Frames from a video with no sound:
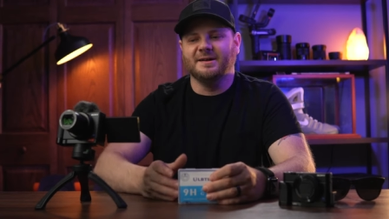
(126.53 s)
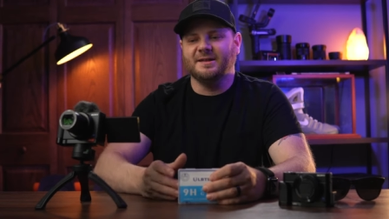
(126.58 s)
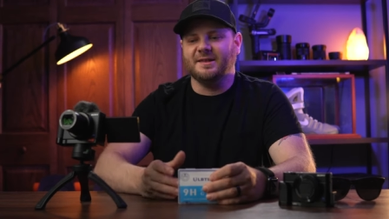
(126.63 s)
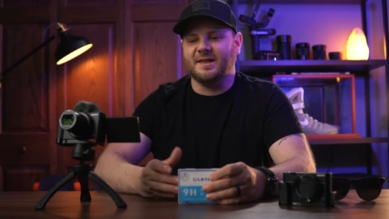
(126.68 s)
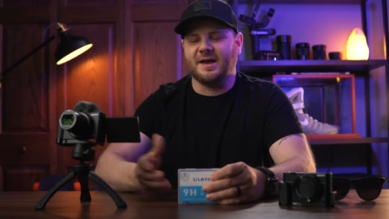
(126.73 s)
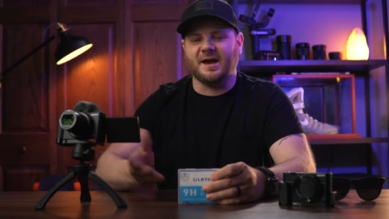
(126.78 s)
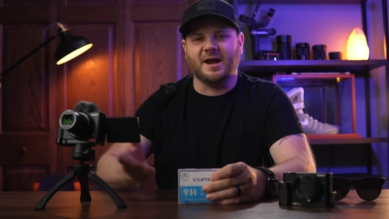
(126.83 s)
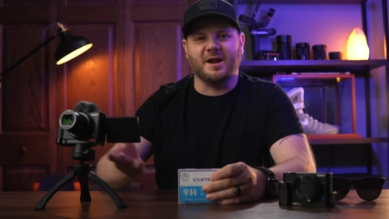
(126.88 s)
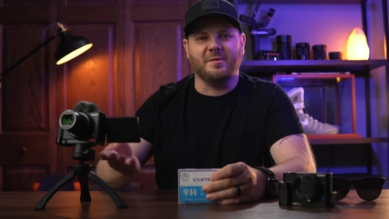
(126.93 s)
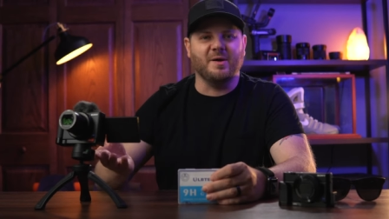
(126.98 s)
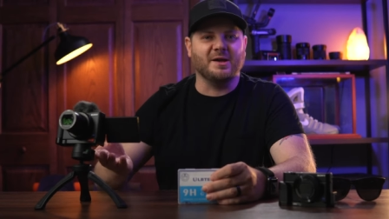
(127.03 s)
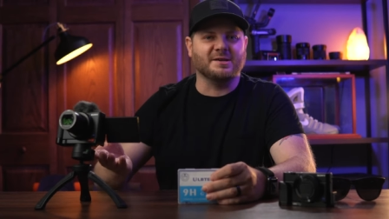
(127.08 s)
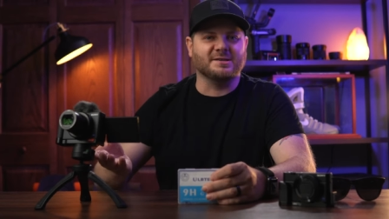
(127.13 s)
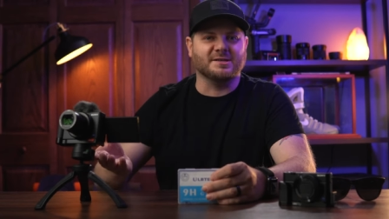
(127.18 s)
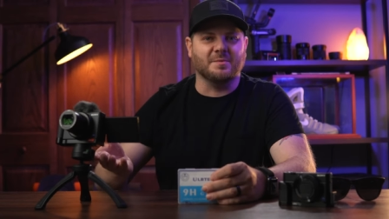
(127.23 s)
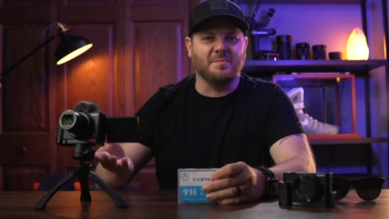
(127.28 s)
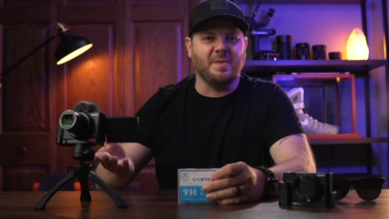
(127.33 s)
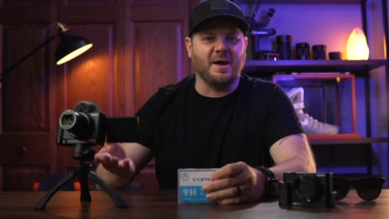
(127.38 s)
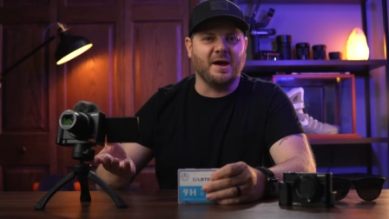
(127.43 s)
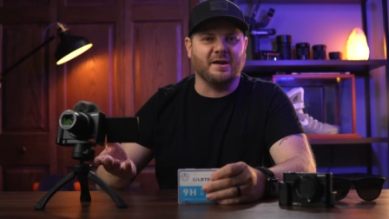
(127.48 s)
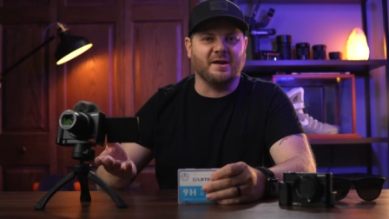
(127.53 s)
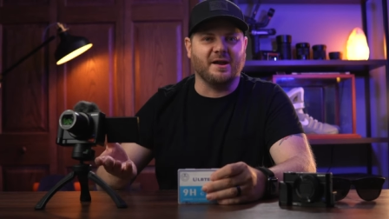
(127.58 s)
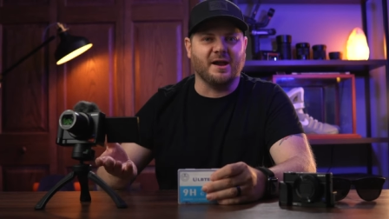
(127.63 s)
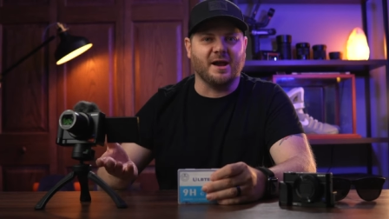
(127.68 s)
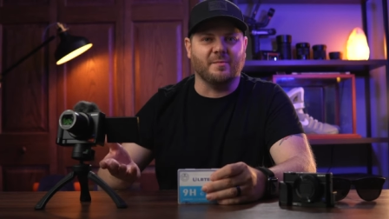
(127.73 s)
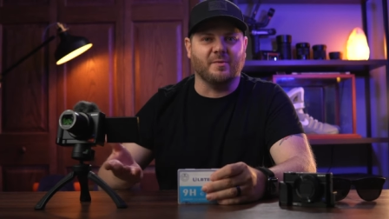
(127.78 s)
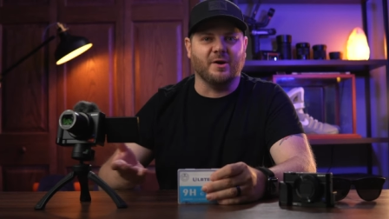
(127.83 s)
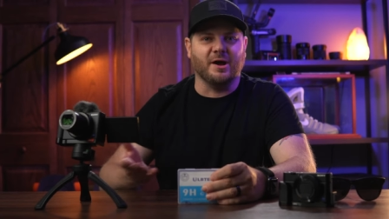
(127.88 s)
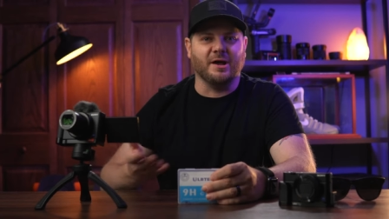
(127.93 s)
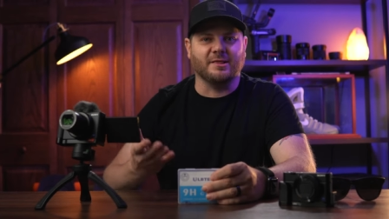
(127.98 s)
that kind of makes it a bad
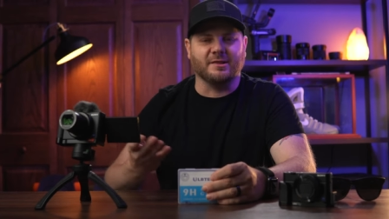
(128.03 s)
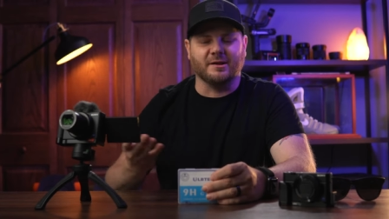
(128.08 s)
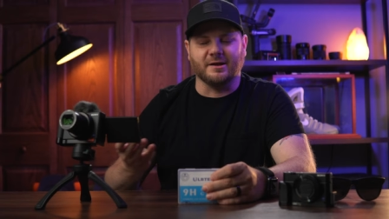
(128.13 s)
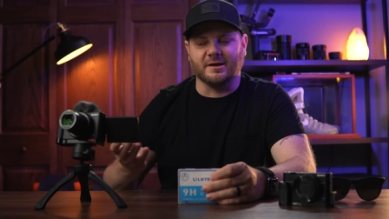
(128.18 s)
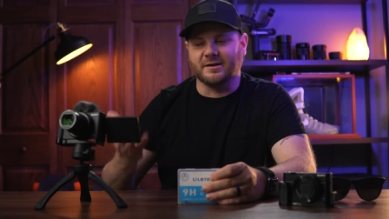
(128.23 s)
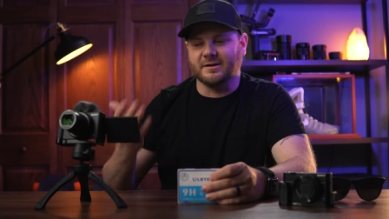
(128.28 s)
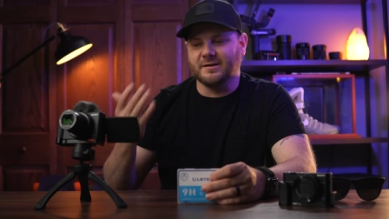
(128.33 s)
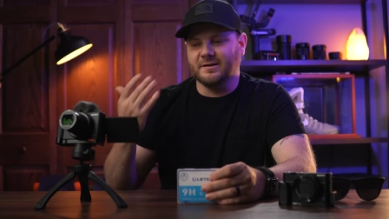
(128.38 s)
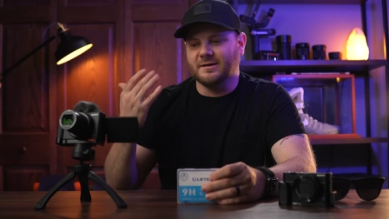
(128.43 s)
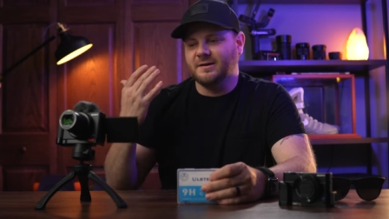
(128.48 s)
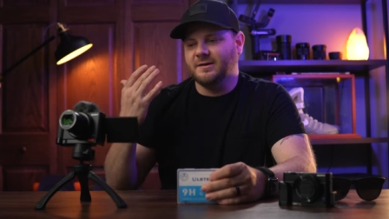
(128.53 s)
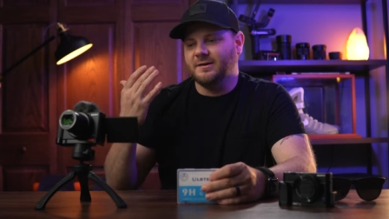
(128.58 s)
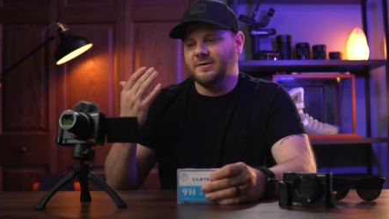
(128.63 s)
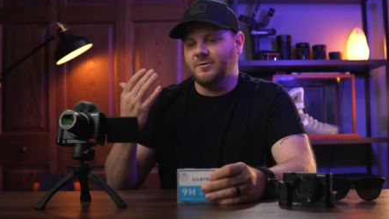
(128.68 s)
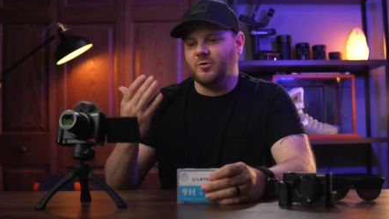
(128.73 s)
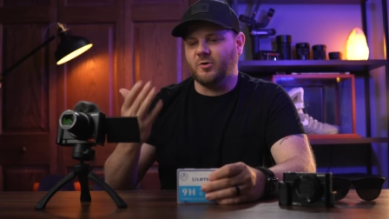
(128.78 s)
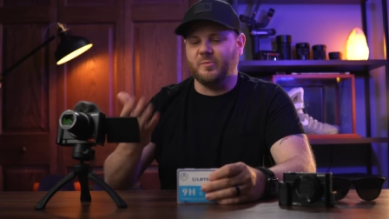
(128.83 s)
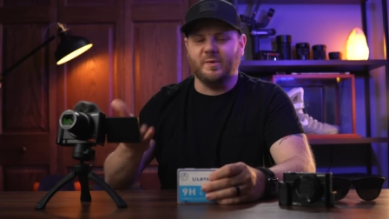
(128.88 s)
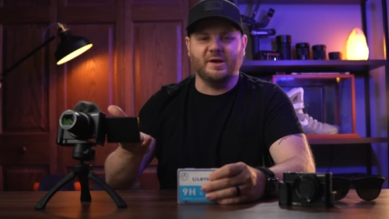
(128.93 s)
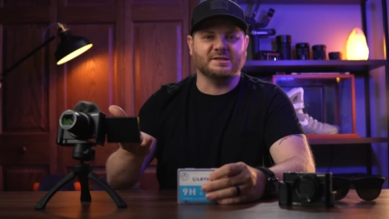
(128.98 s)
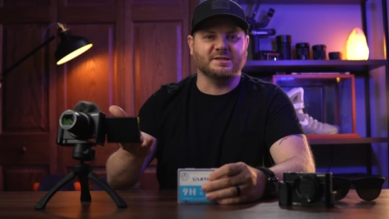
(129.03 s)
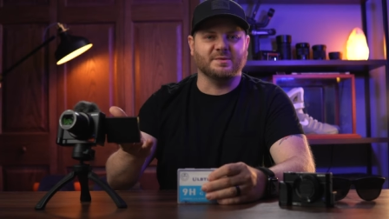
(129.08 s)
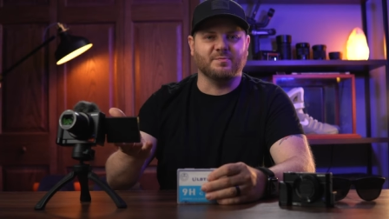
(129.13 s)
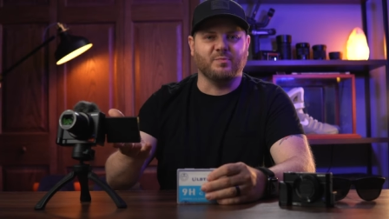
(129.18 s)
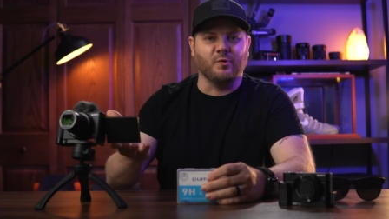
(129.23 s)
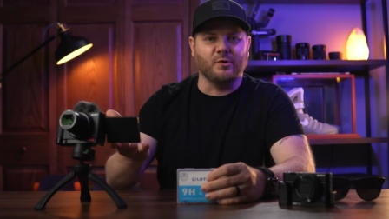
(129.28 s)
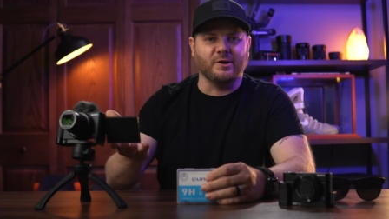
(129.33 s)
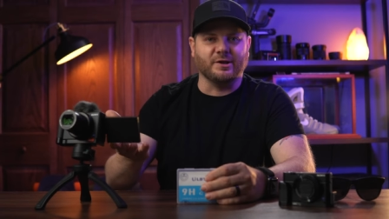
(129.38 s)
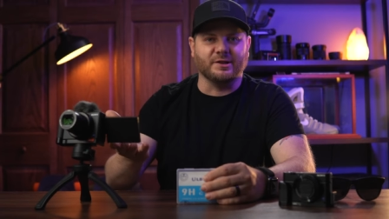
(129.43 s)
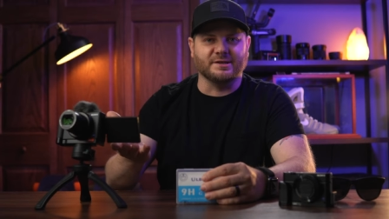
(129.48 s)
camera, I think, or makes it
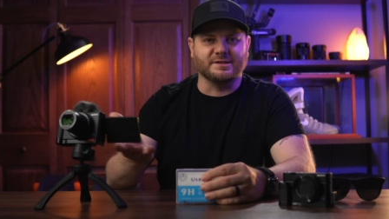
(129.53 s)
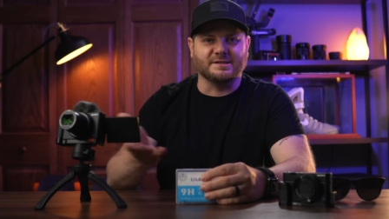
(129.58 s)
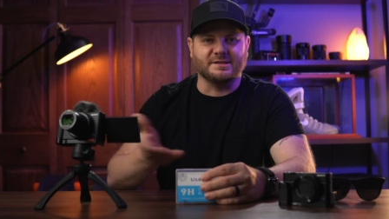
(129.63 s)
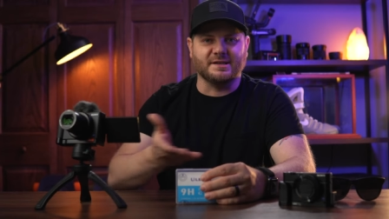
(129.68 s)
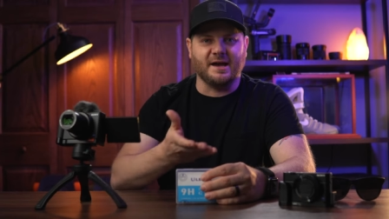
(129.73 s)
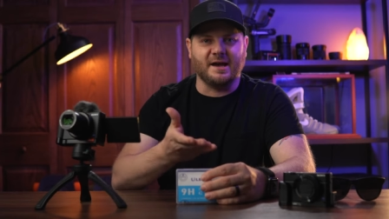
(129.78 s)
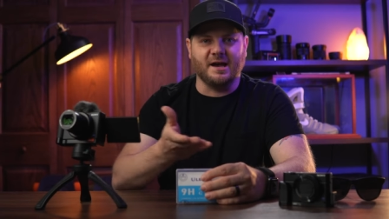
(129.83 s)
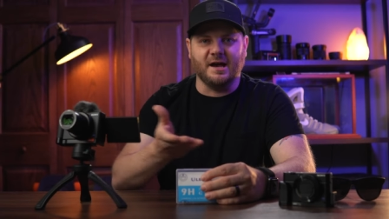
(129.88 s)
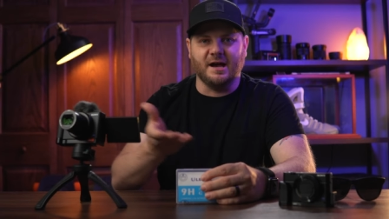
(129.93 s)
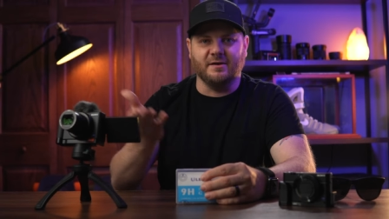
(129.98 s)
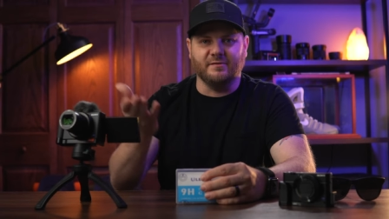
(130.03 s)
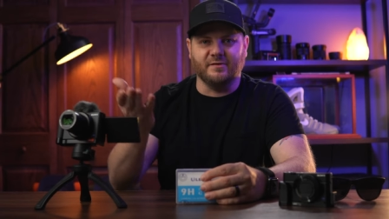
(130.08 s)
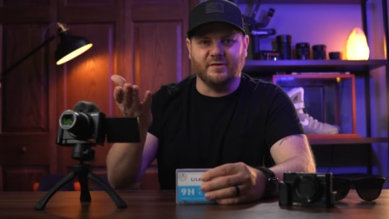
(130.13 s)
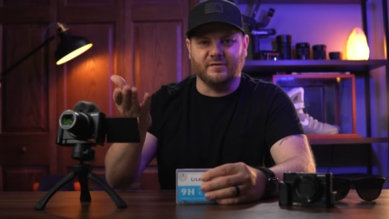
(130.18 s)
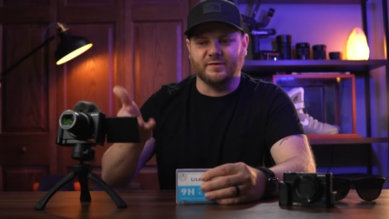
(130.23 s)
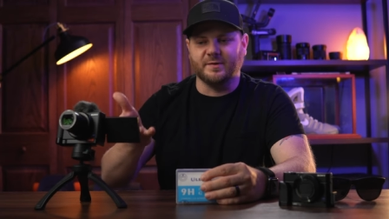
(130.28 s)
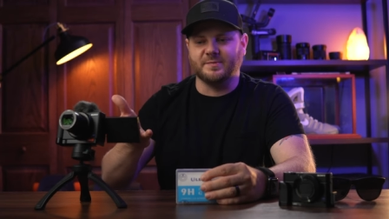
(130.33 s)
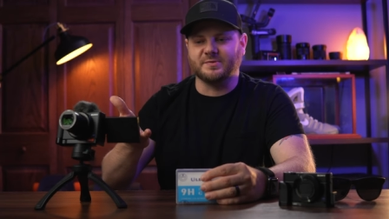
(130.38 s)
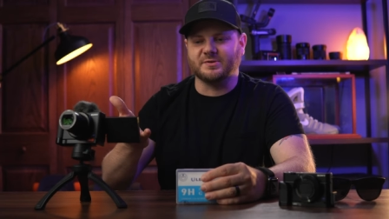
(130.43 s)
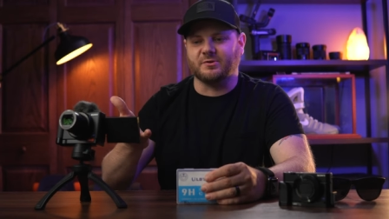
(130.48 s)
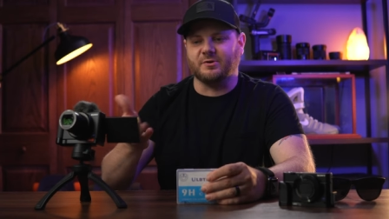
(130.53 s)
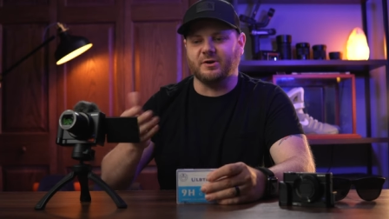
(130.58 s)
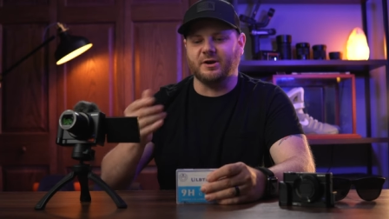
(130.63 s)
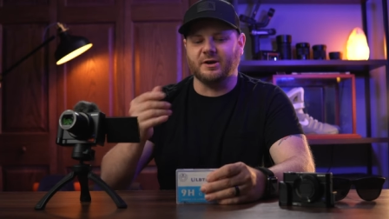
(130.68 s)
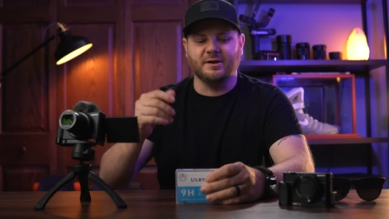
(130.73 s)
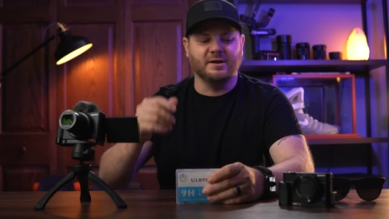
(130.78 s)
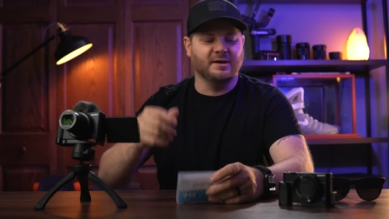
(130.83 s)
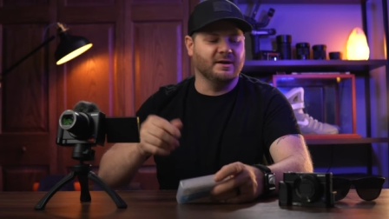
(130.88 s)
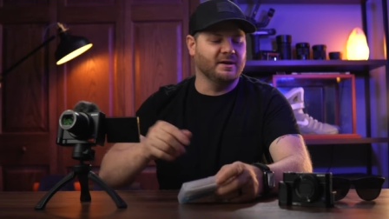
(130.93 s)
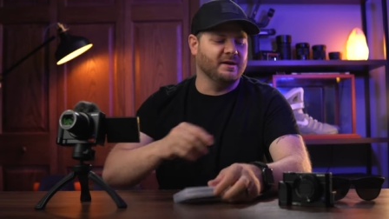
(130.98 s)
pointless to have a flip screen.